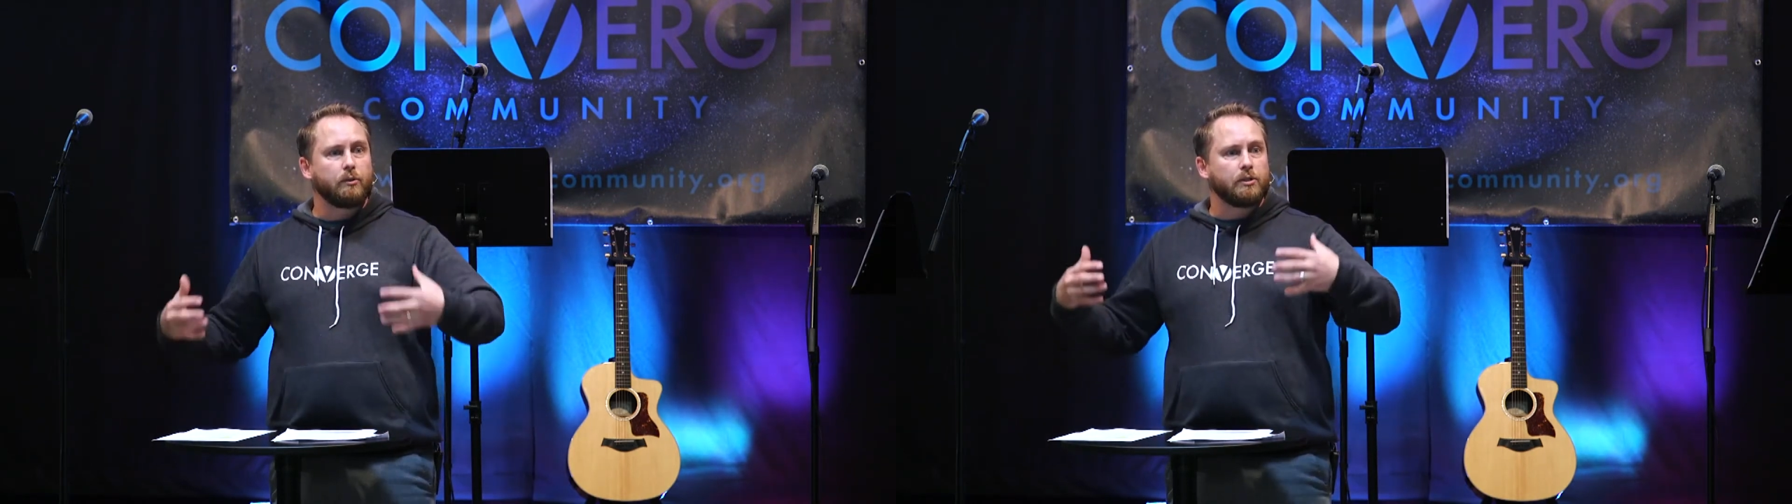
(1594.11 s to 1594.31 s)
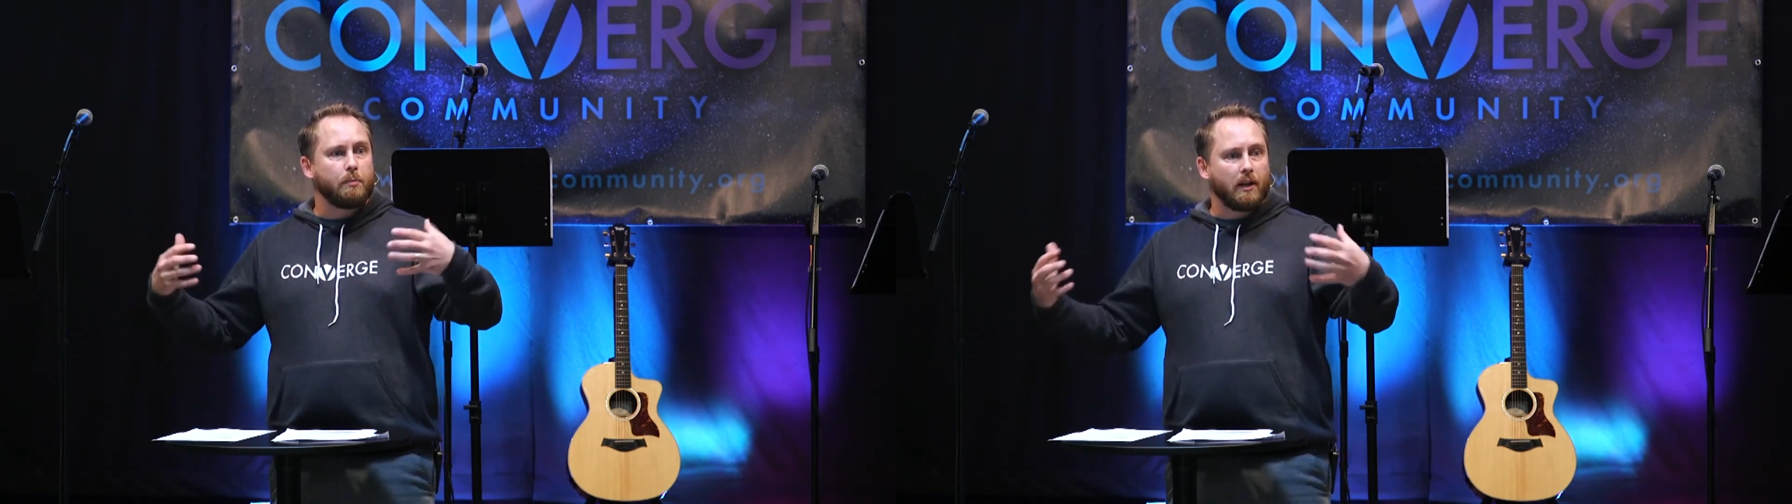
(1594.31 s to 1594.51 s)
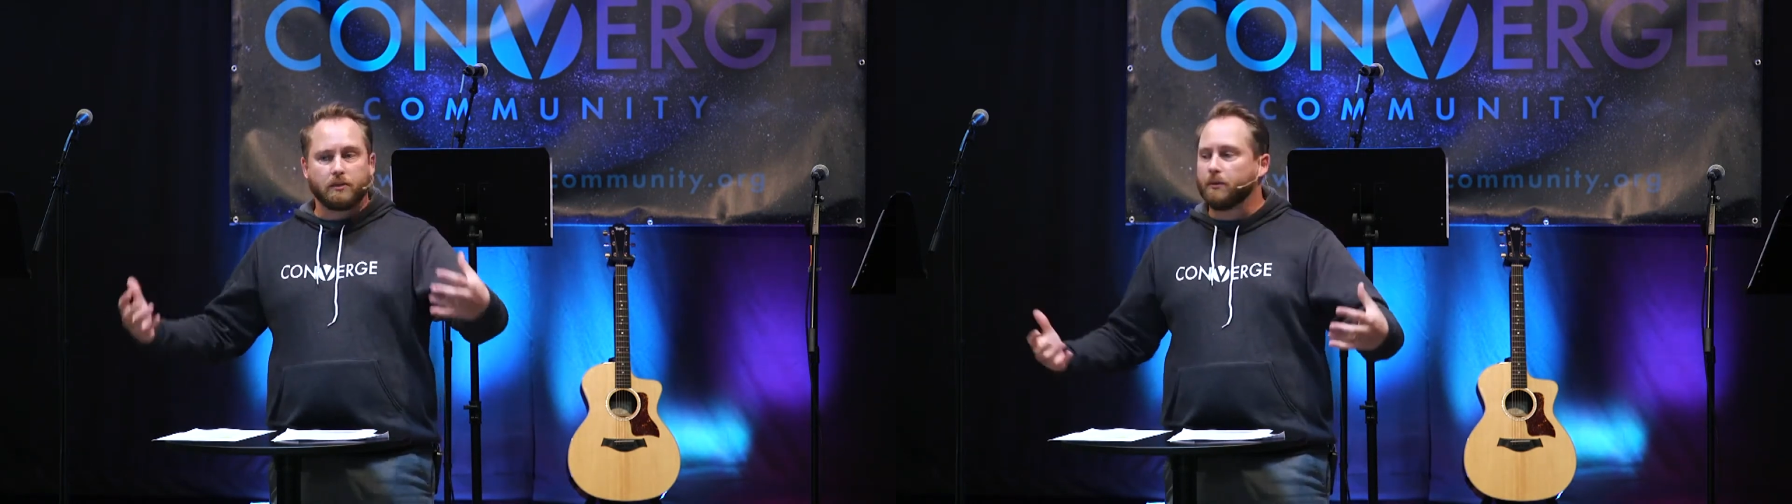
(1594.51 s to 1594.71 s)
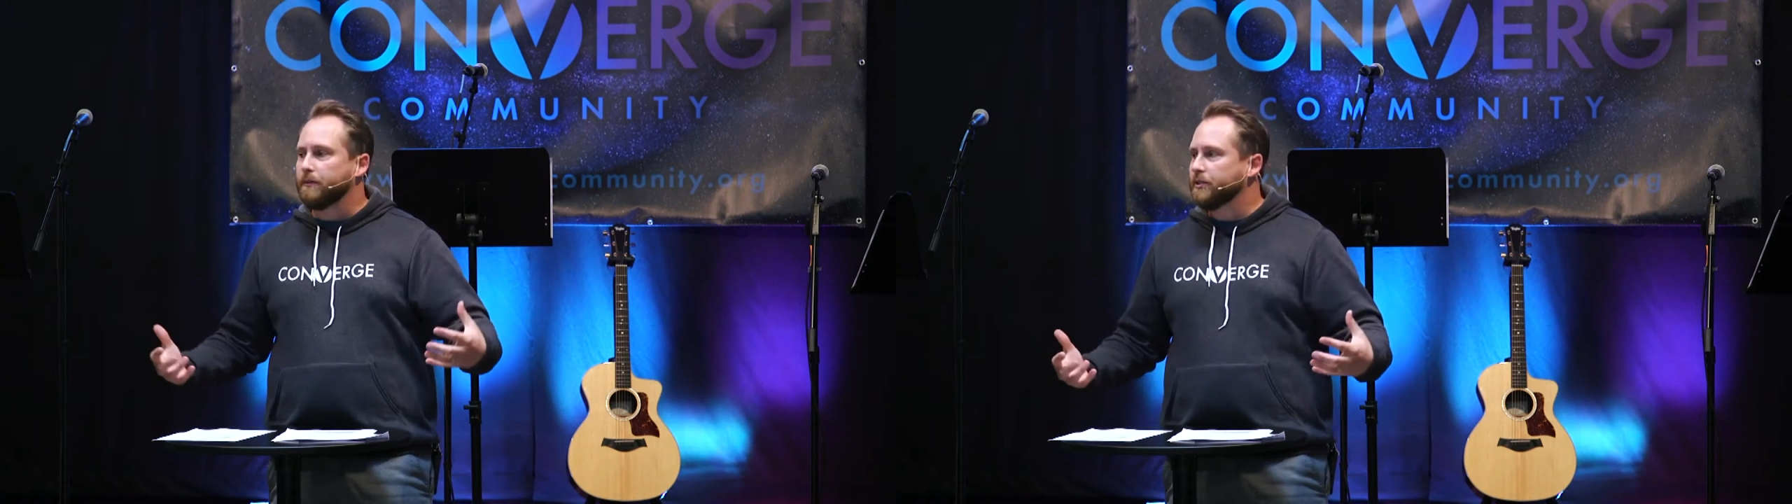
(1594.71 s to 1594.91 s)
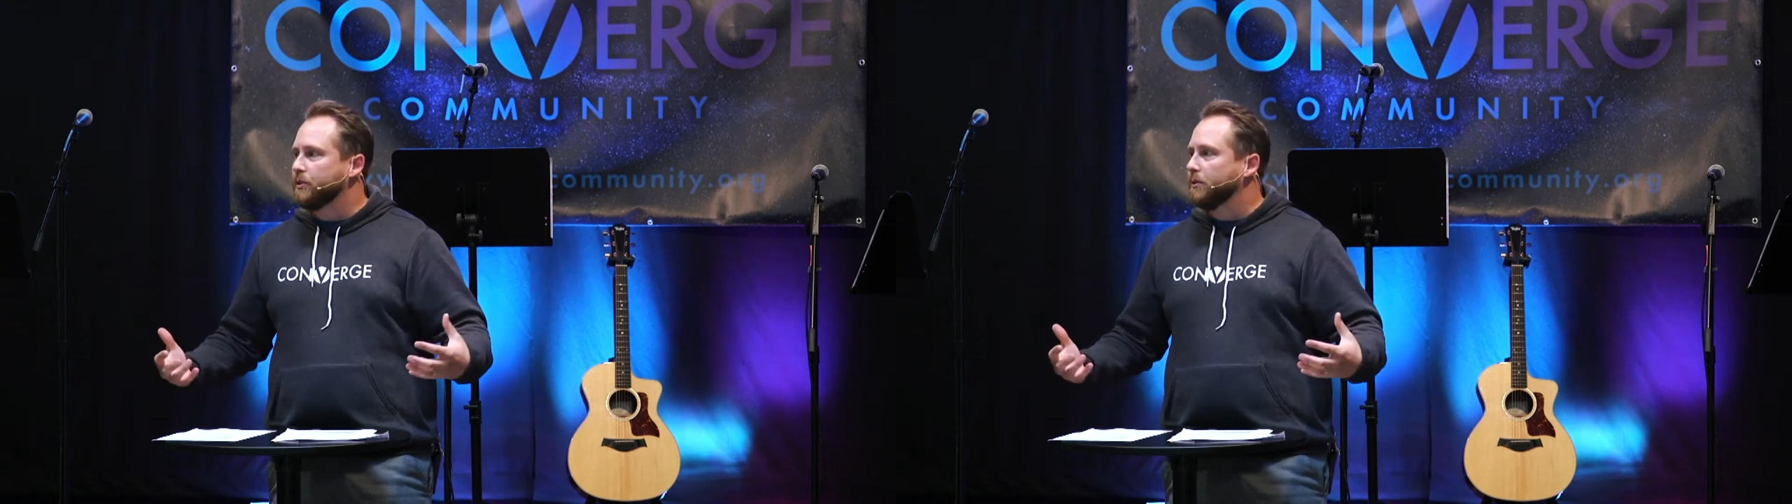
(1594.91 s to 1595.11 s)
responsible
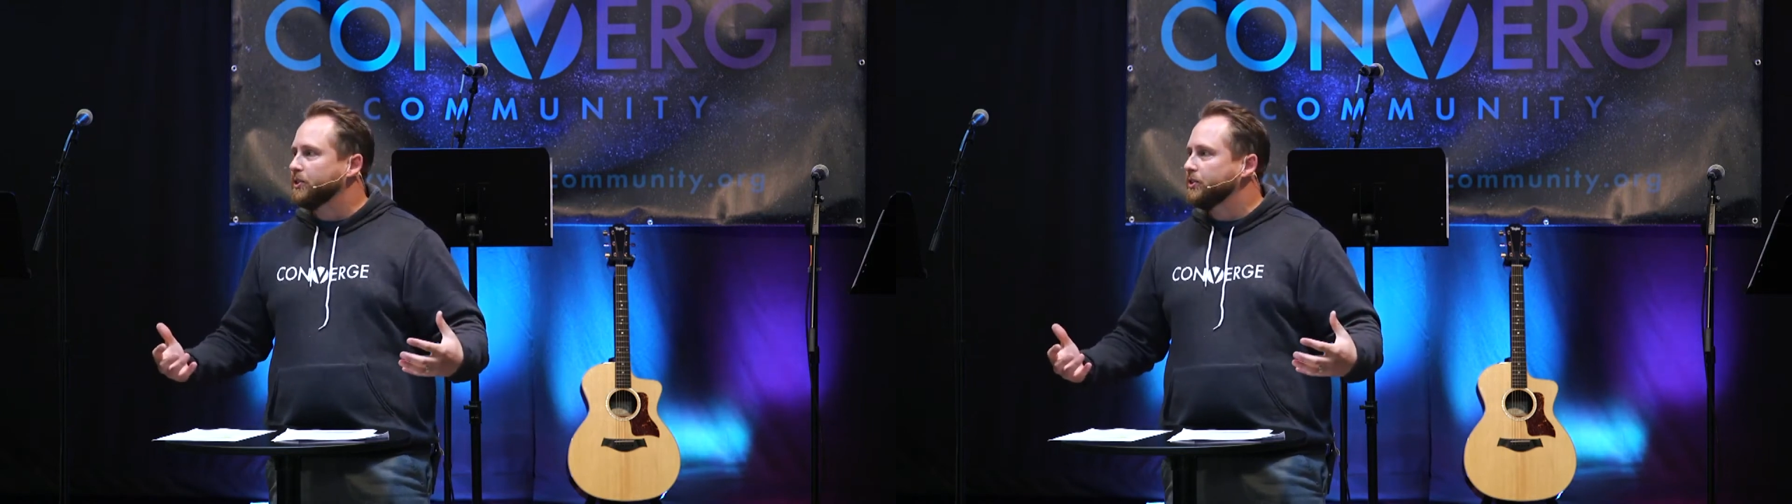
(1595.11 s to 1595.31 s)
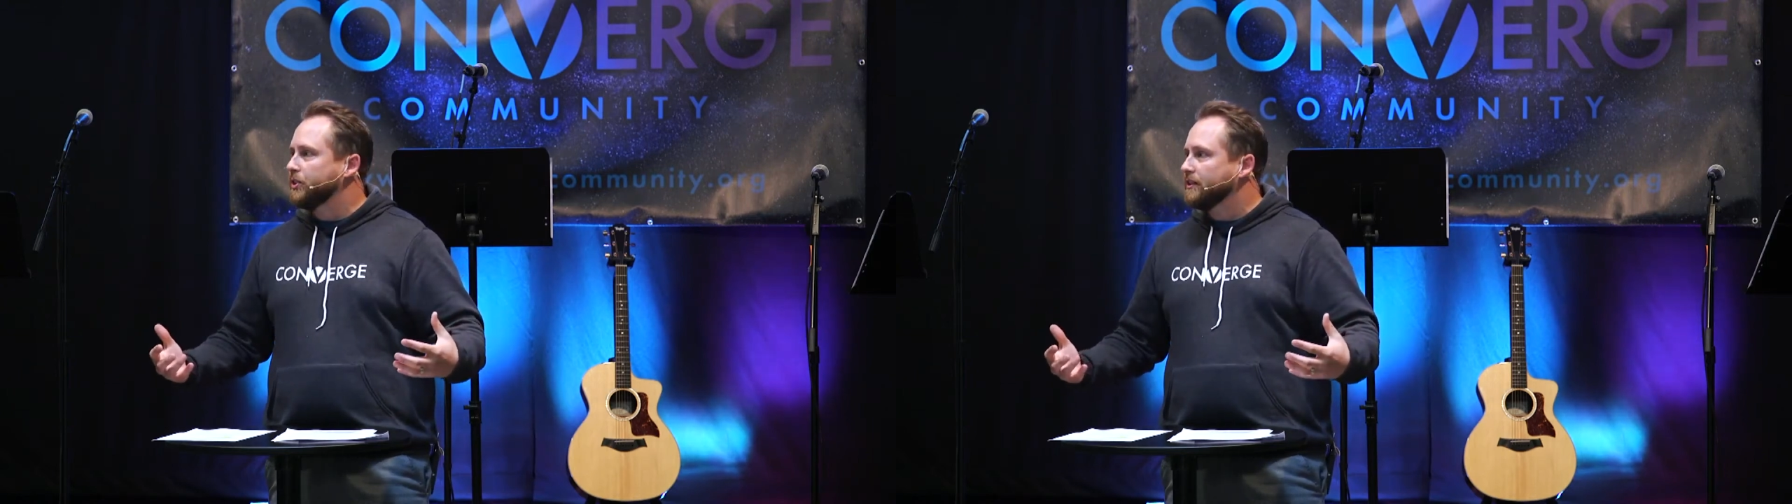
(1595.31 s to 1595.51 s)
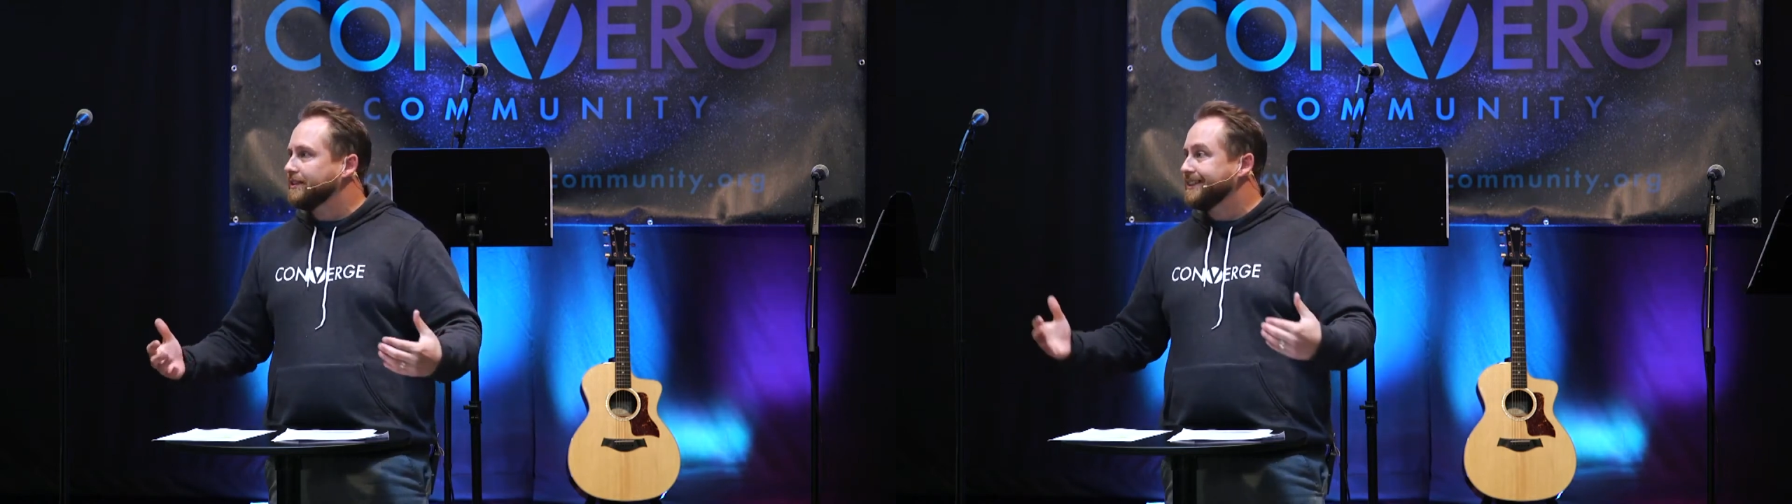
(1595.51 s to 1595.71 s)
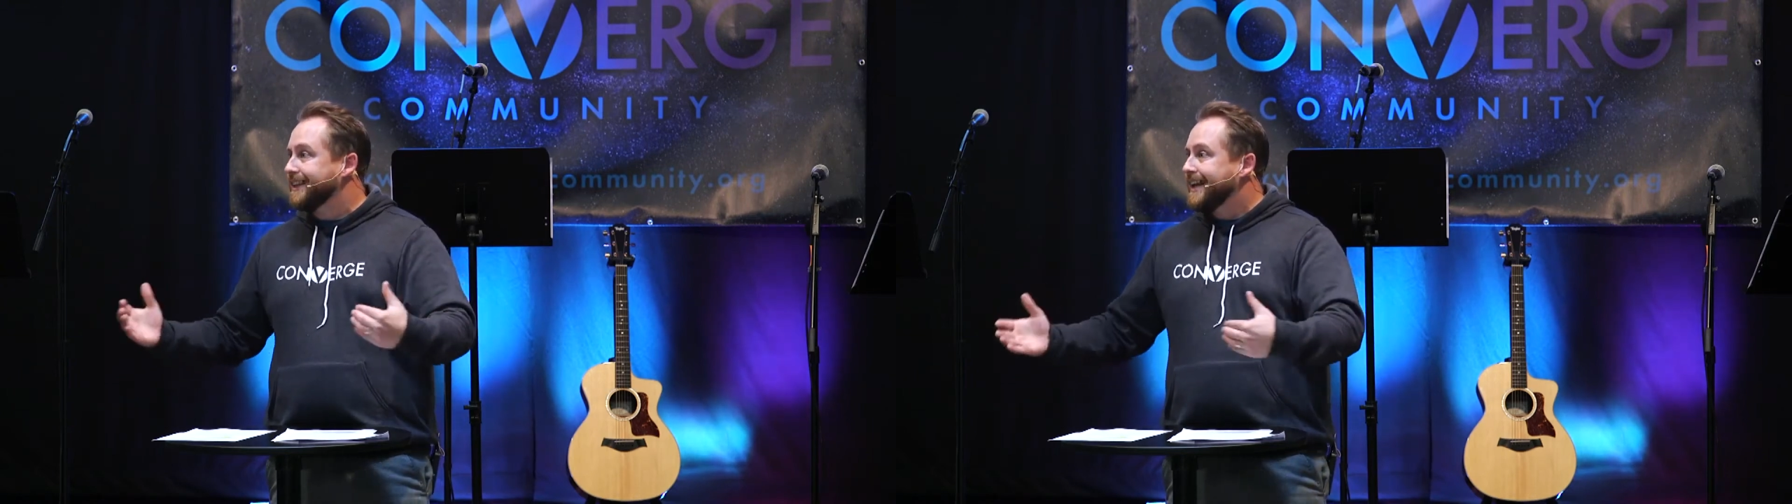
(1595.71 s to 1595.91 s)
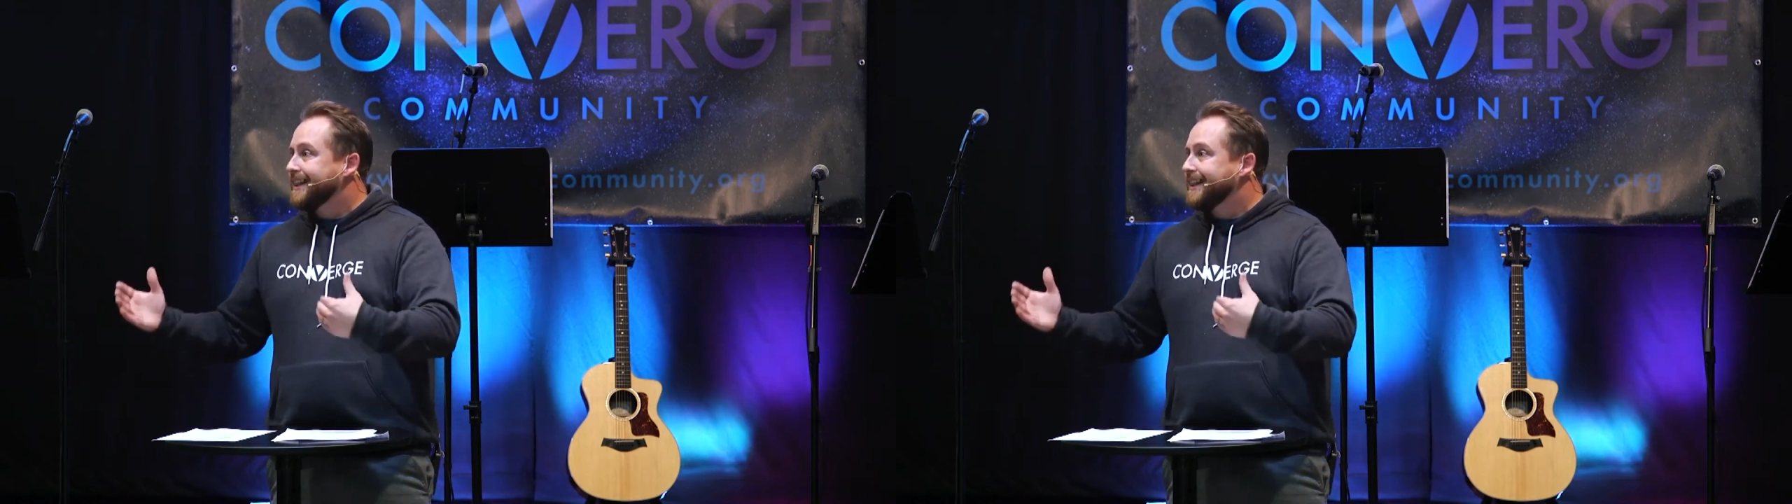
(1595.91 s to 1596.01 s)
for so much injustice.